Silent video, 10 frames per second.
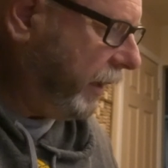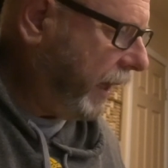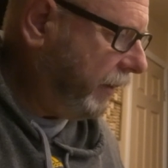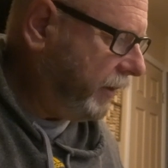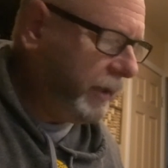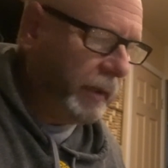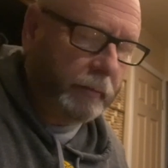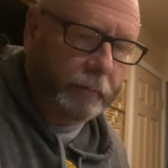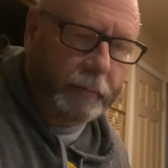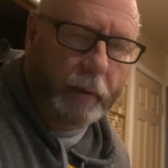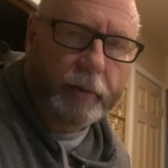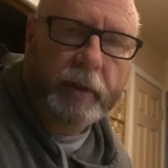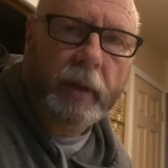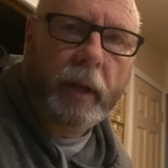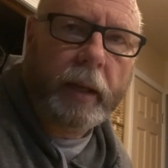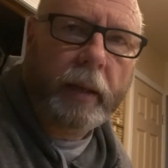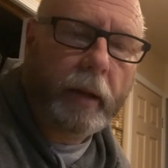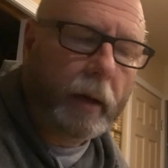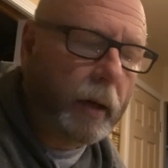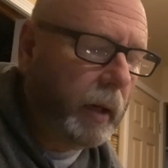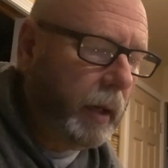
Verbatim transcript: That was just that was just lucky there.